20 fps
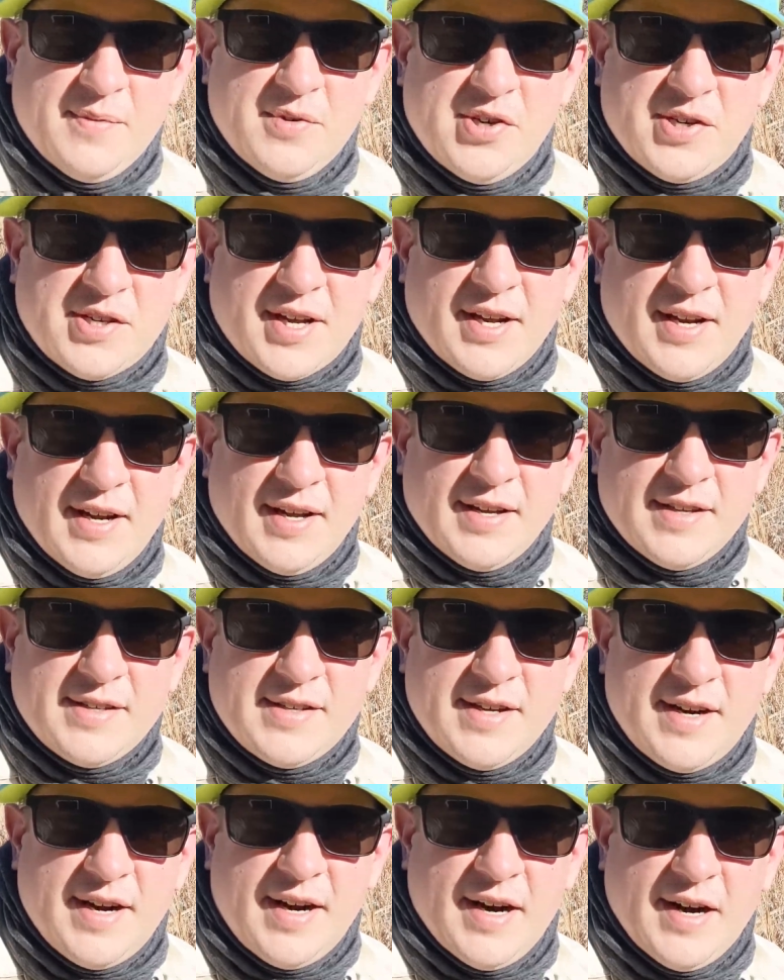just gonna
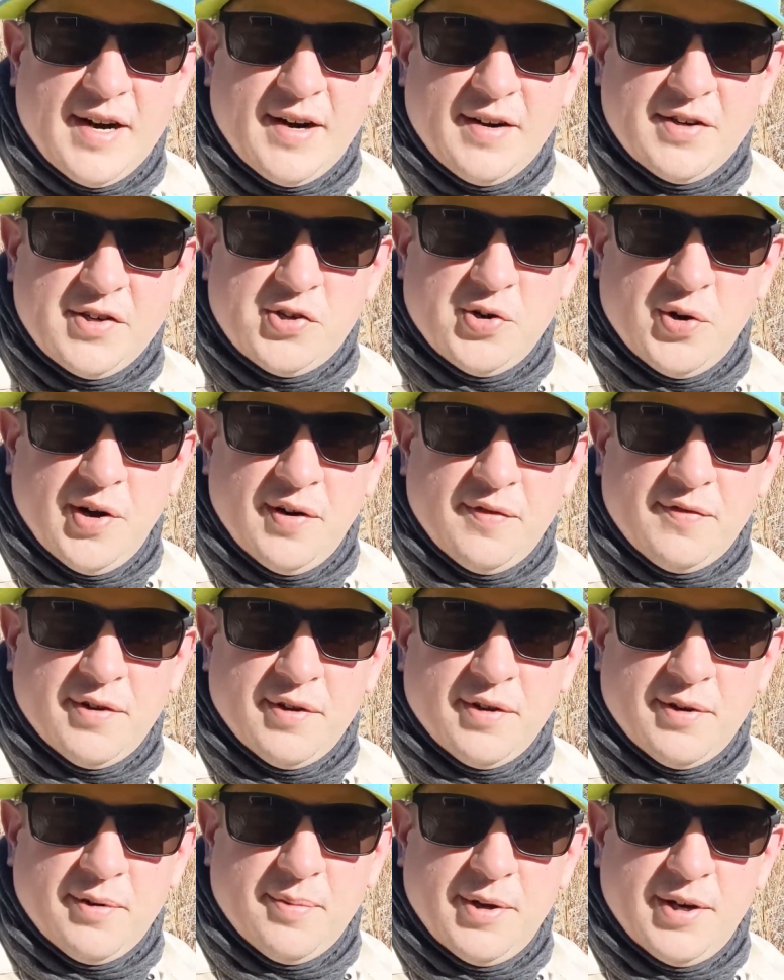sit here and enjoy it
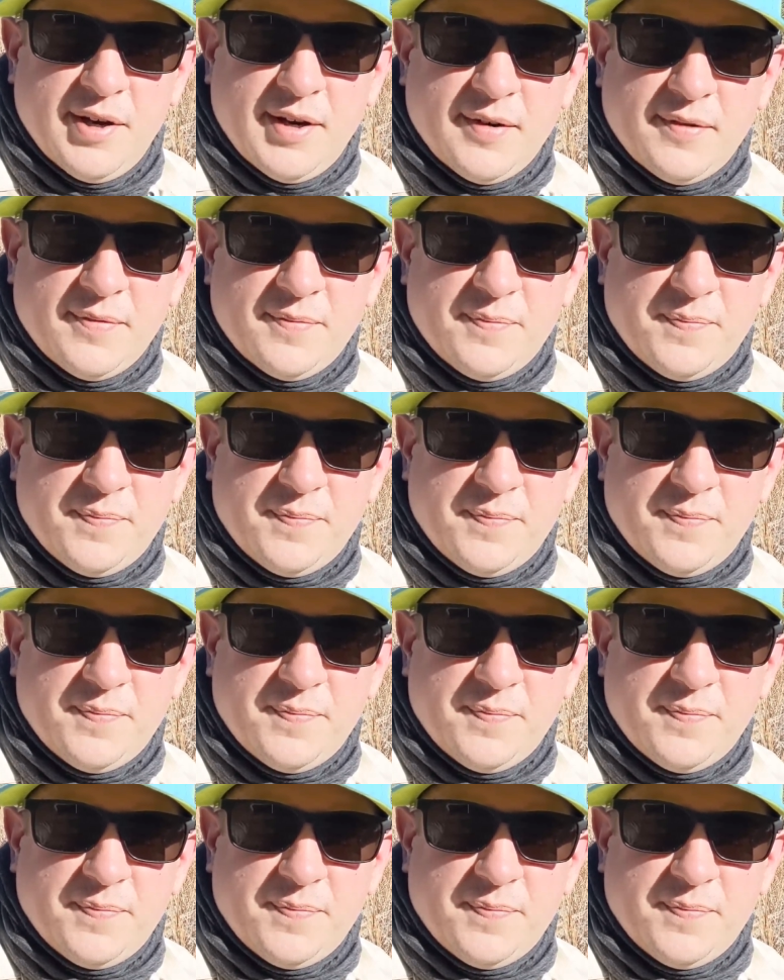for a little bit.